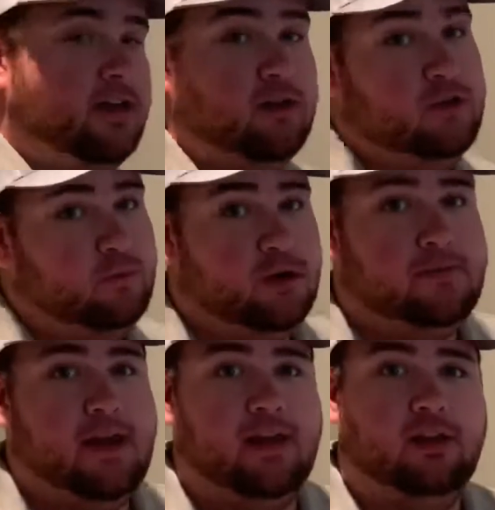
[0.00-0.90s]
will
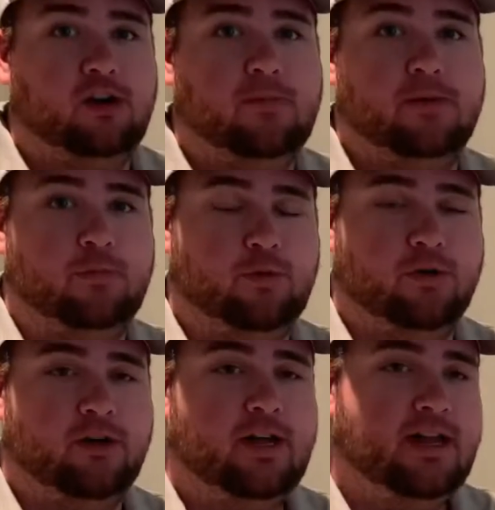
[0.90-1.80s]
pay a little bit
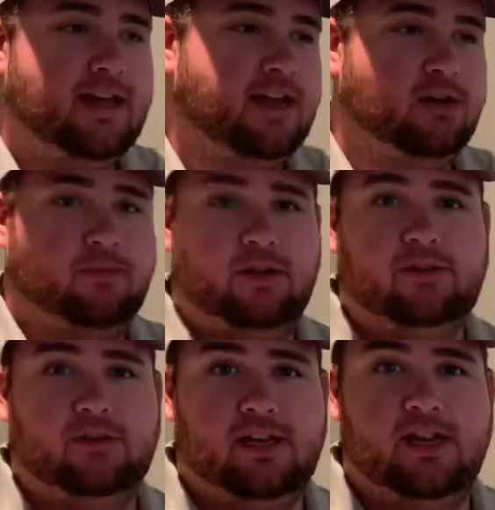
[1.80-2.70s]
more in
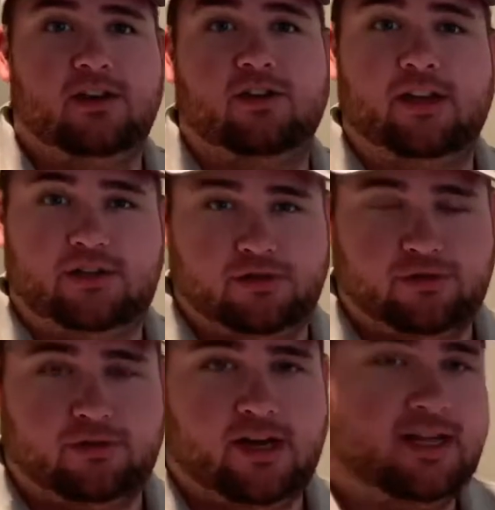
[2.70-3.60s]
your interest
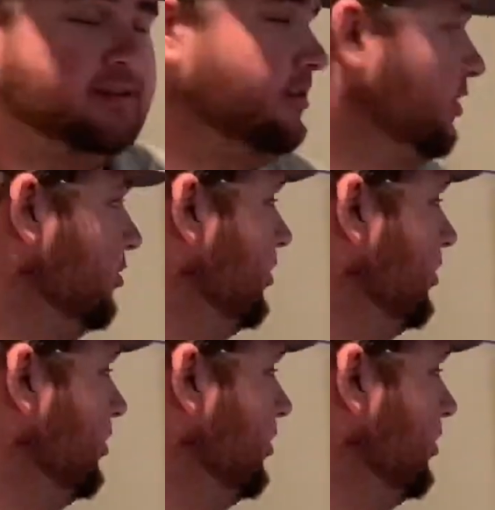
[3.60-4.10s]
rate. Usually